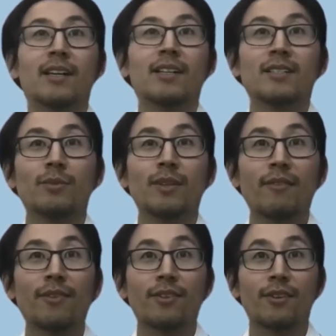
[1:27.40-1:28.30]
So without
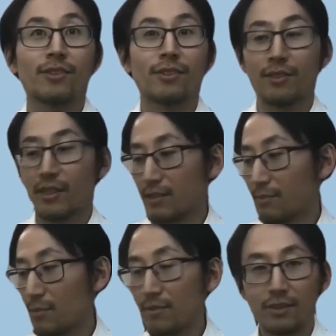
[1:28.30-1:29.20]
further ado, let's
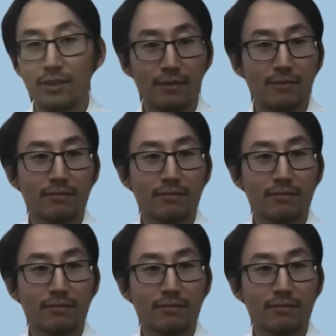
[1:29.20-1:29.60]
move on.